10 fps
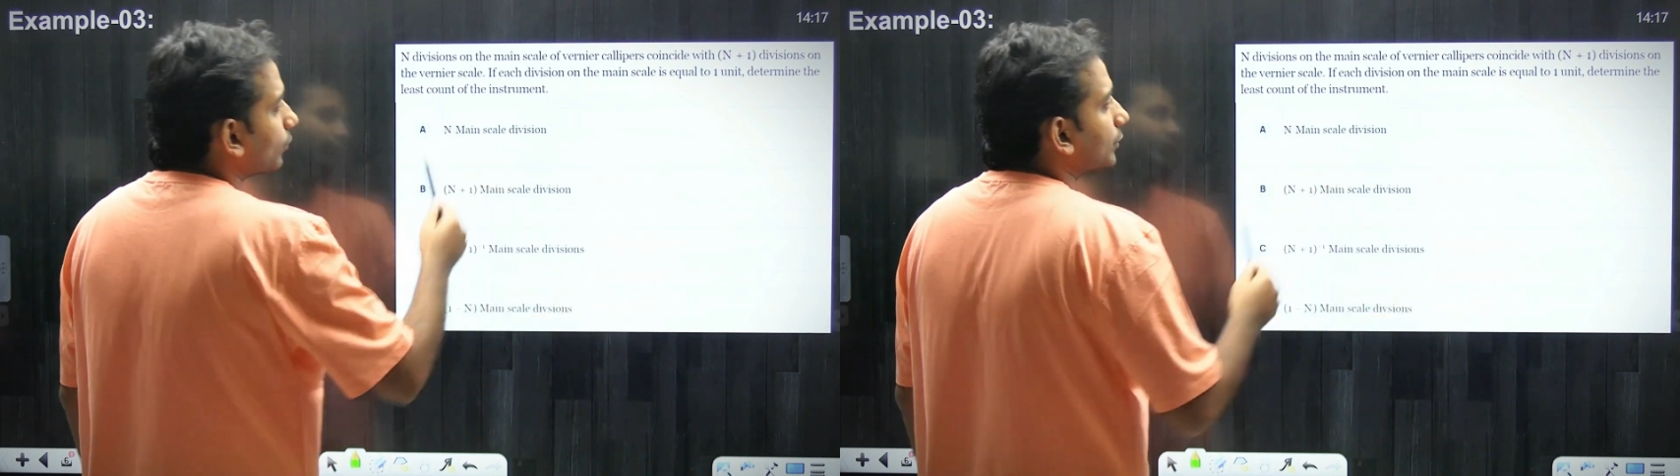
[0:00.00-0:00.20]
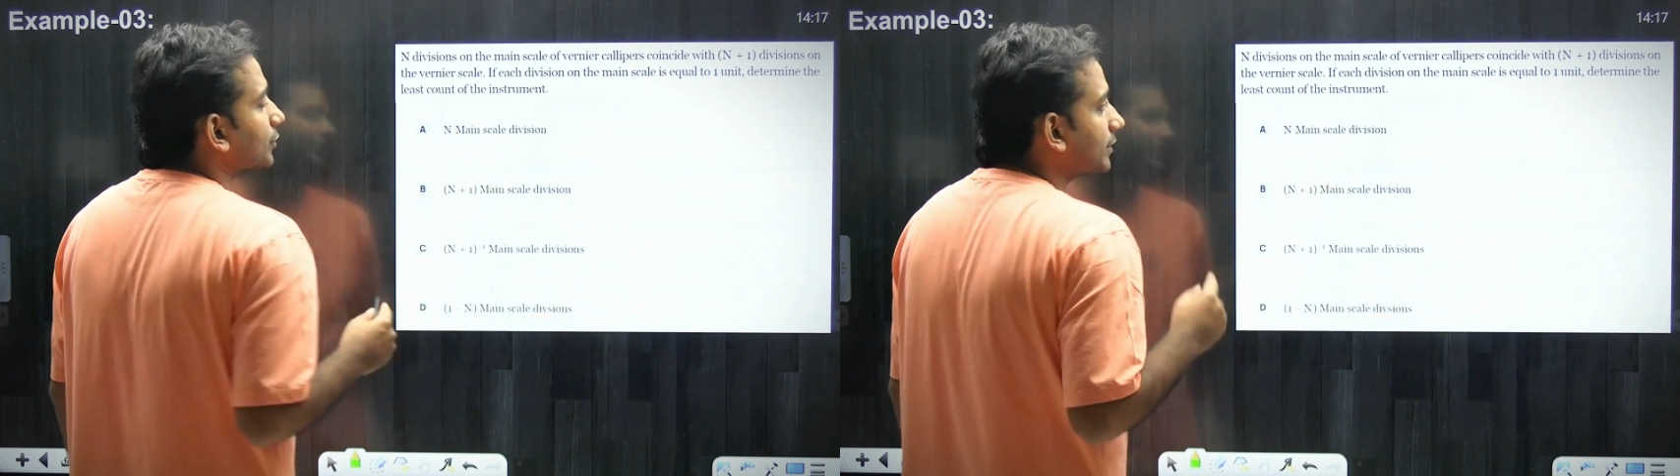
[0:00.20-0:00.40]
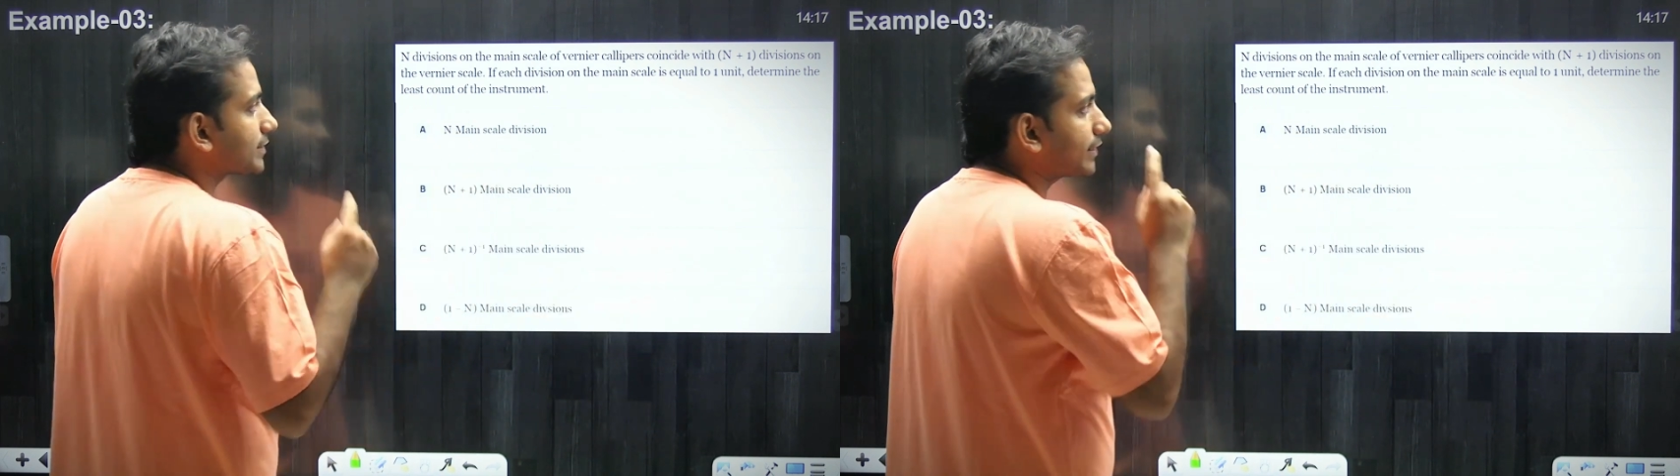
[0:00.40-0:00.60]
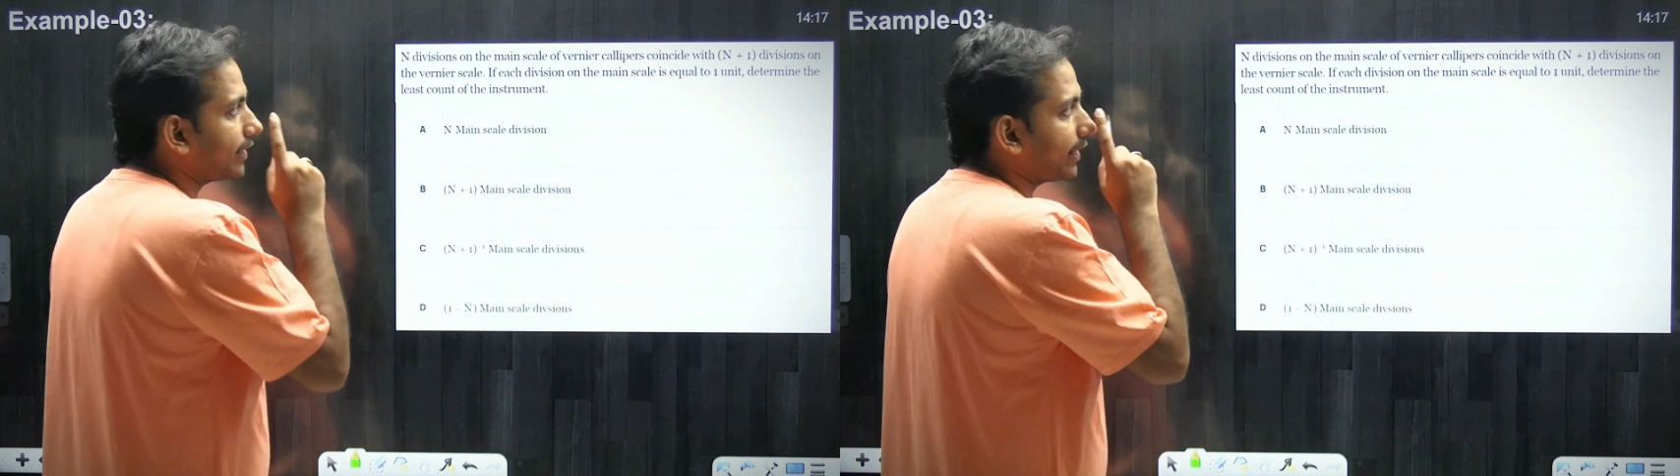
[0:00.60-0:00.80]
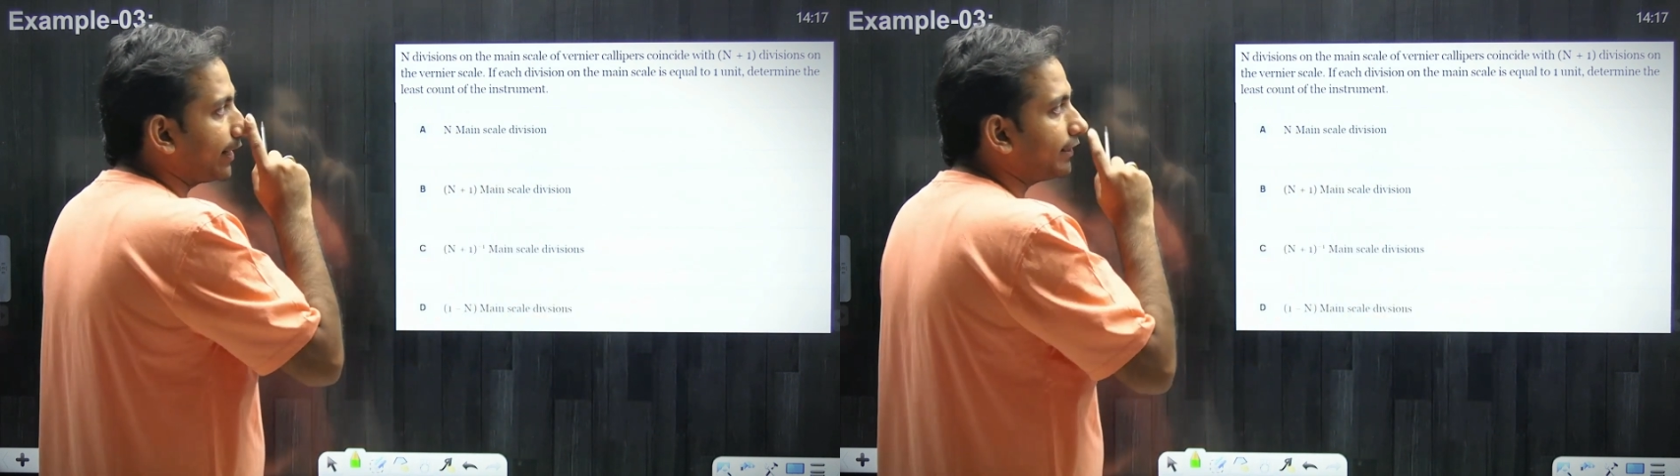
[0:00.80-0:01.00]
question is
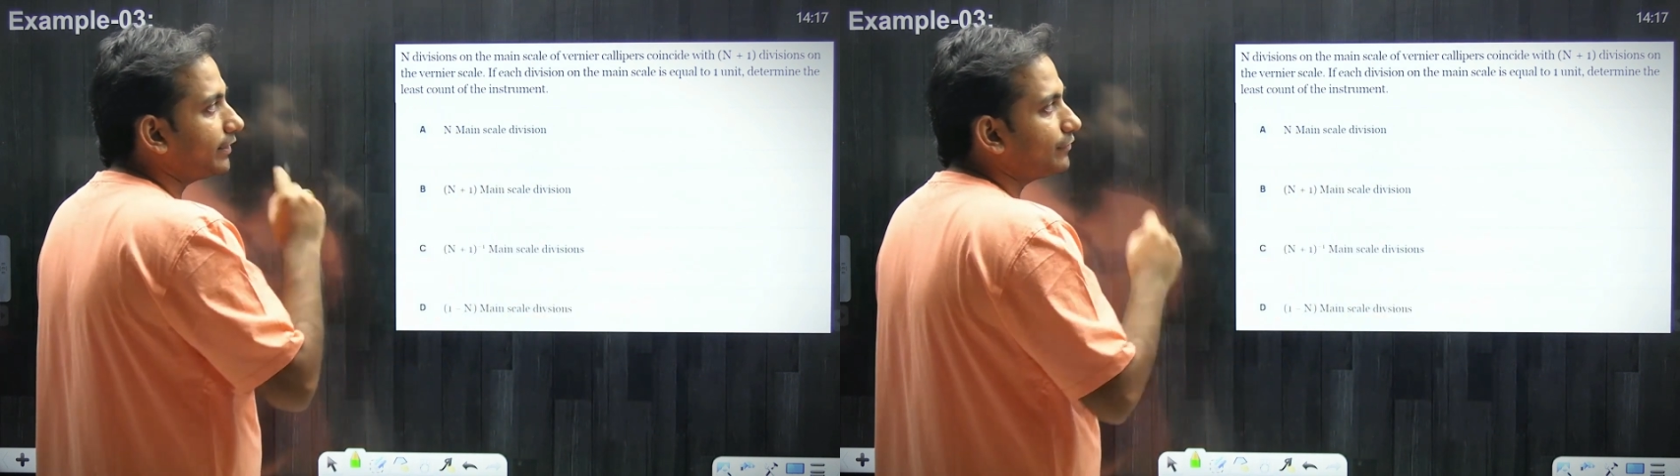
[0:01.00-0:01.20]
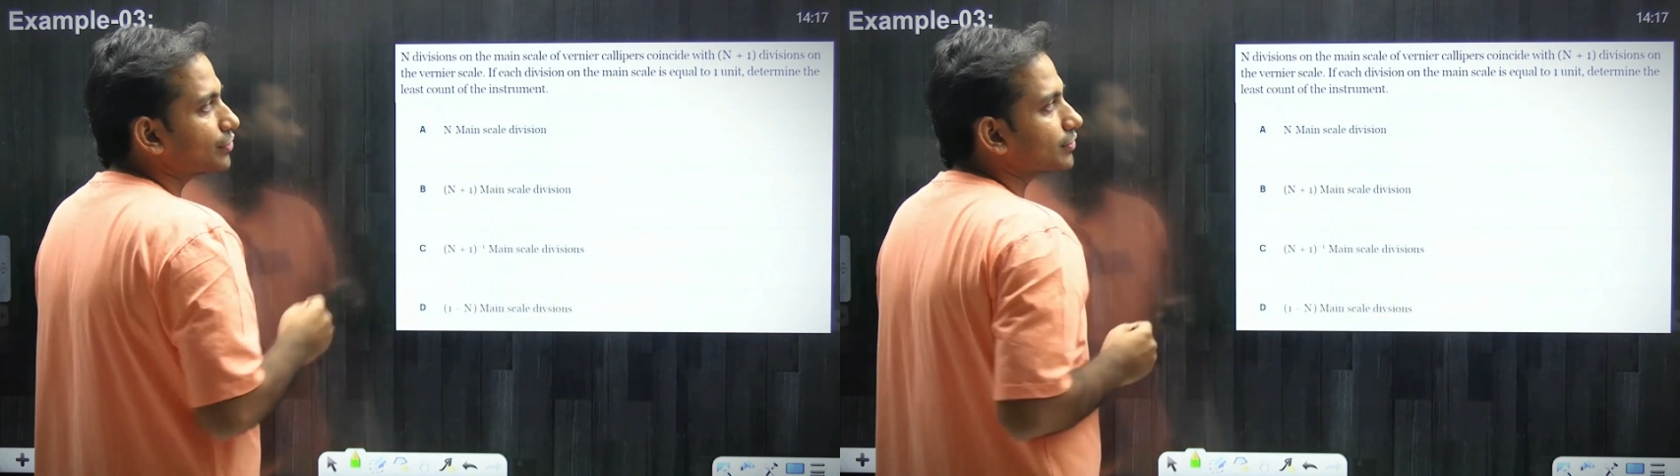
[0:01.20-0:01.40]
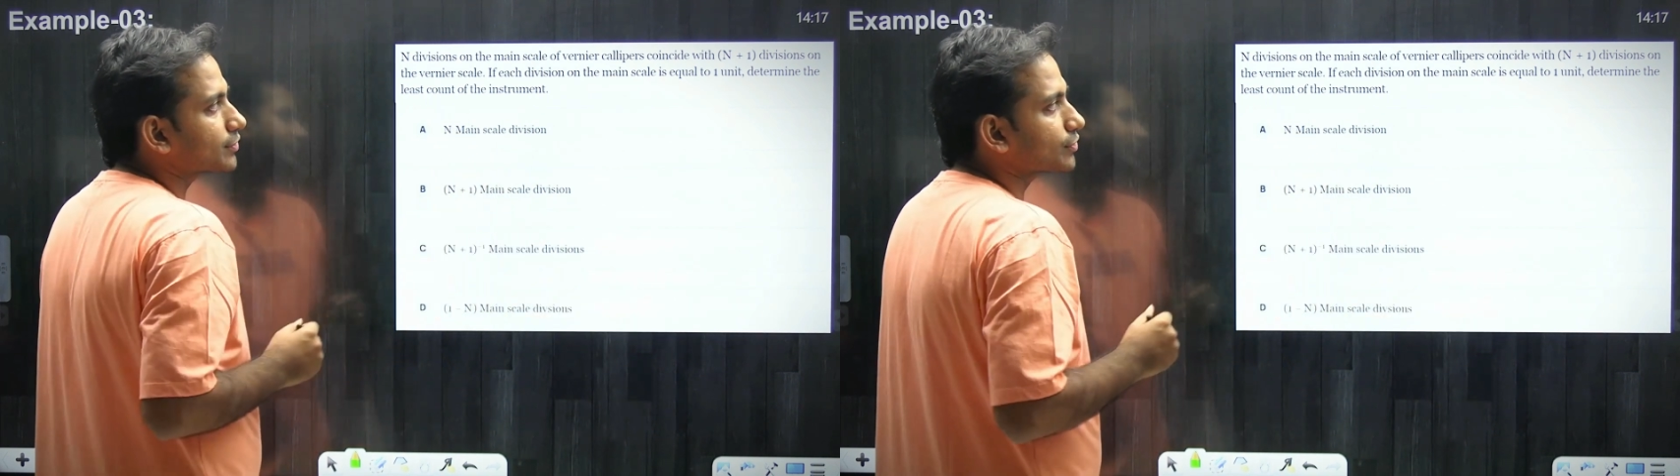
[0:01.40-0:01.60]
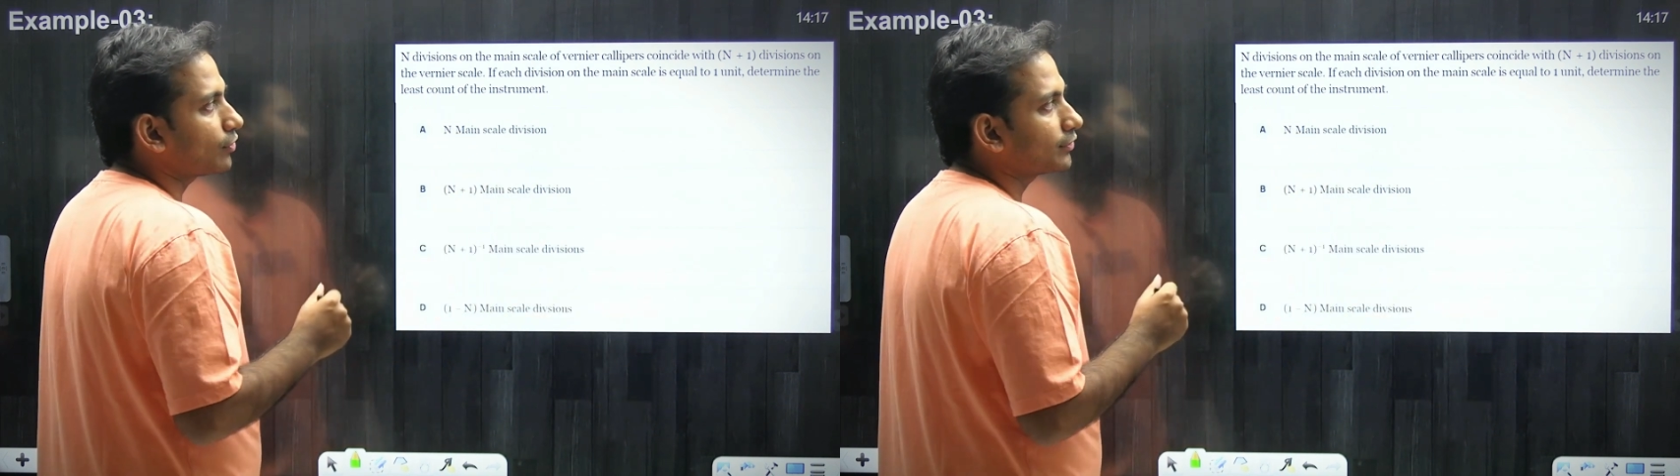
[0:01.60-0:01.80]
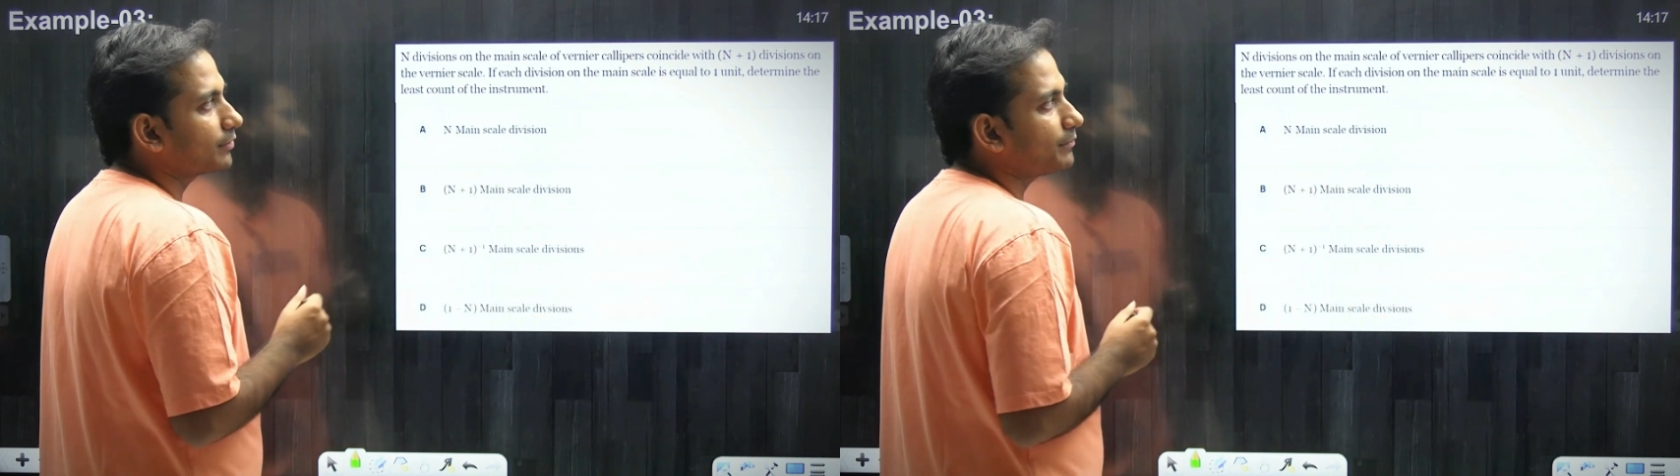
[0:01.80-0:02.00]
saying, n divisions on